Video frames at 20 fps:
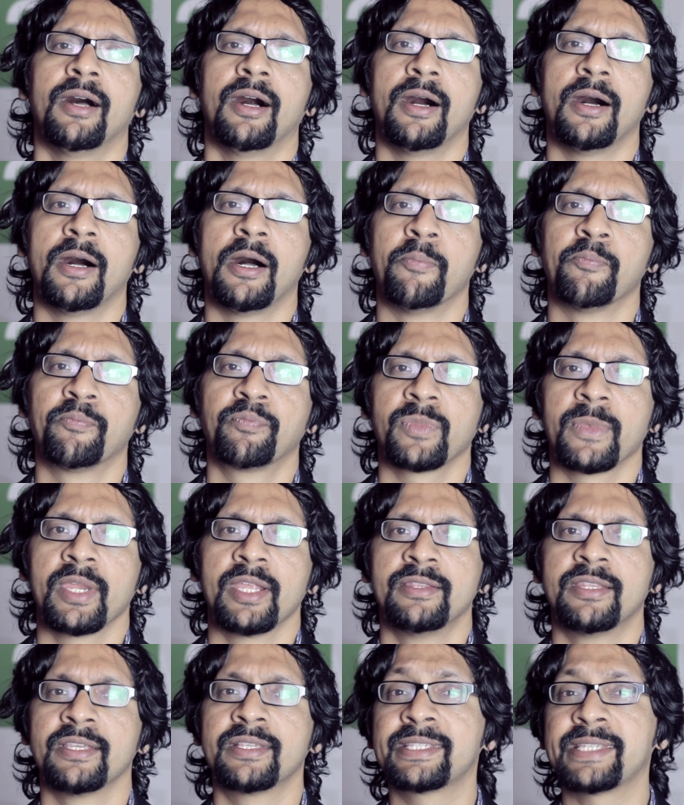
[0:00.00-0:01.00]

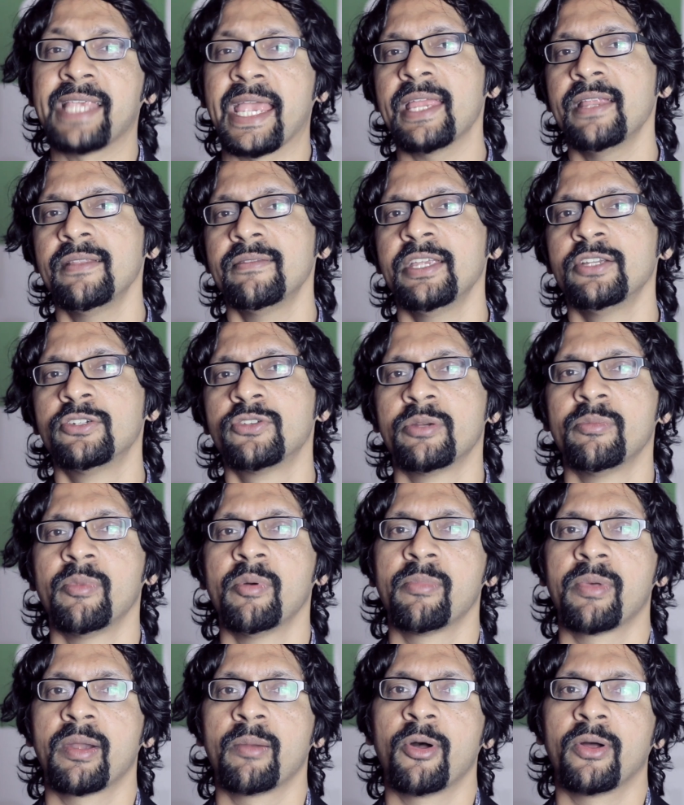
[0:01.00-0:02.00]
The second thing to
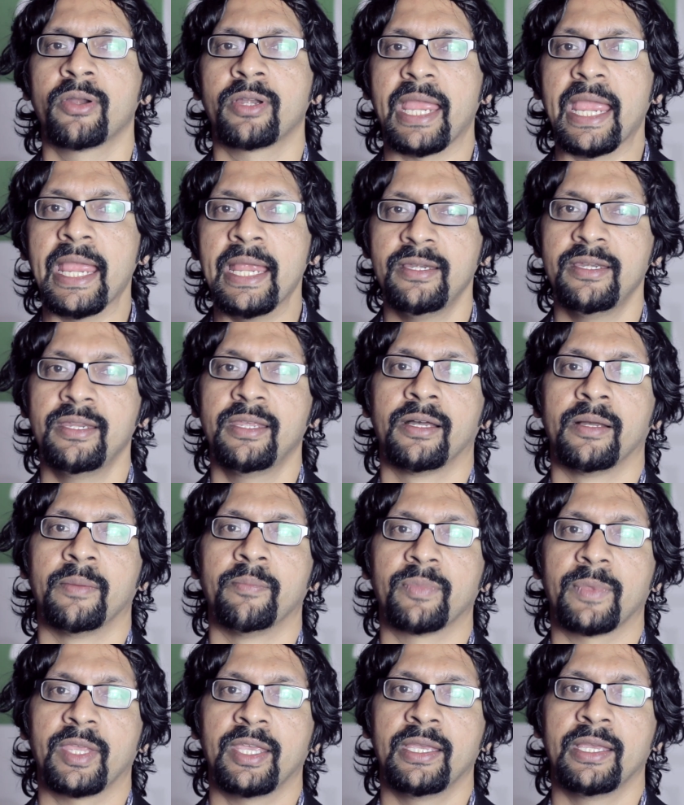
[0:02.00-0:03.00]
remember about India
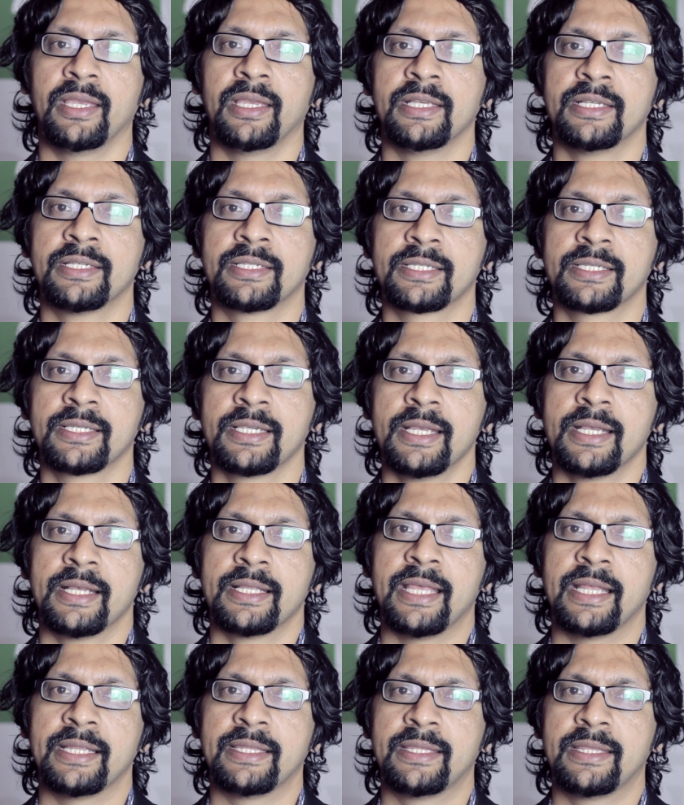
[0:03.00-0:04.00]
is
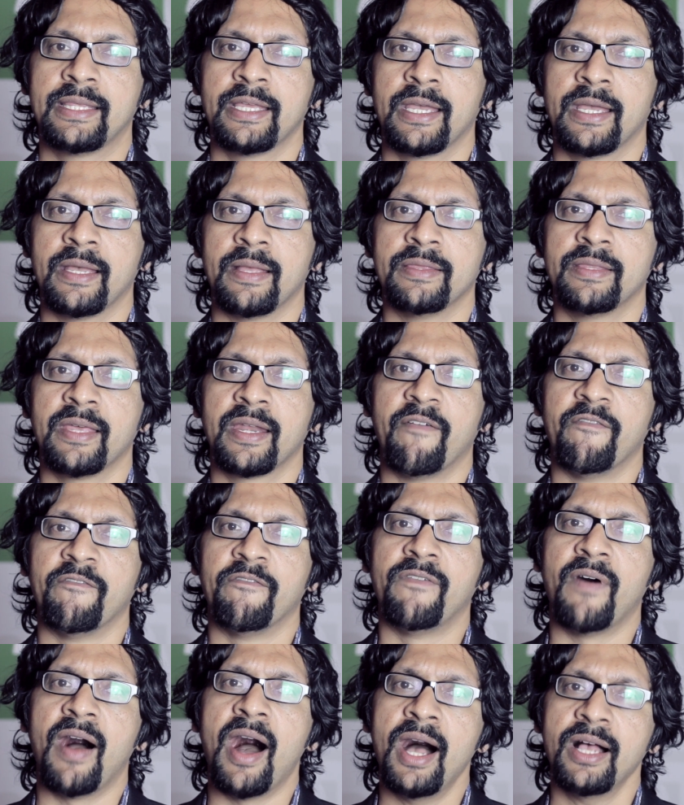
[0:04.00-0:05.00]
that there are
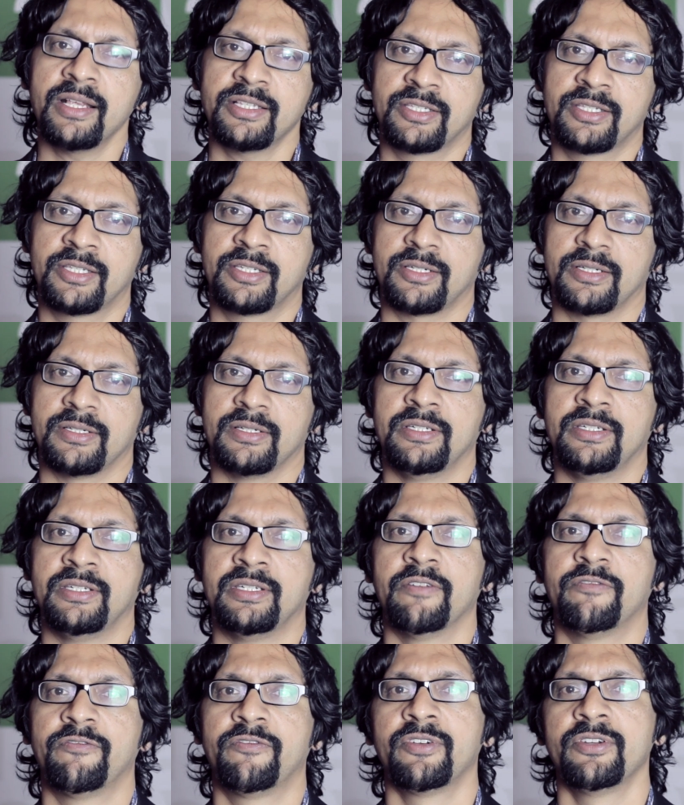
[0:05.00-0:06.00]
vast
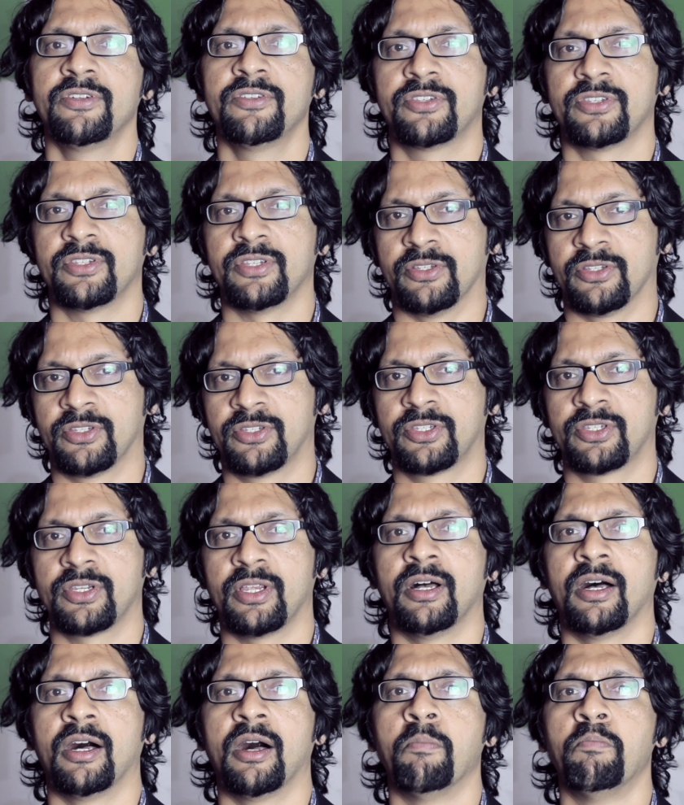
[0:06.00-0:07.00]
differences
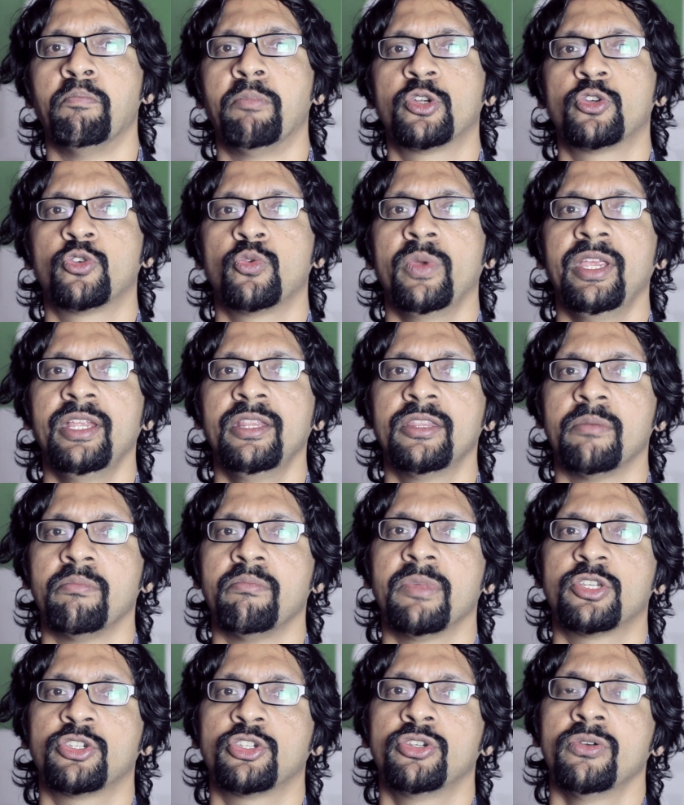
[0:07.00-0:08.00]
between the
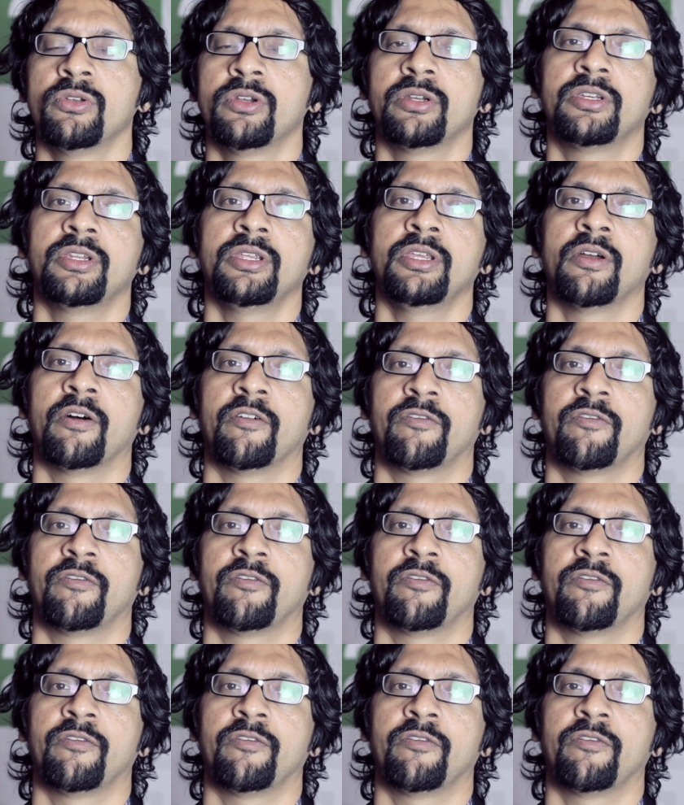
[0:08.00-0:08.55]
maturity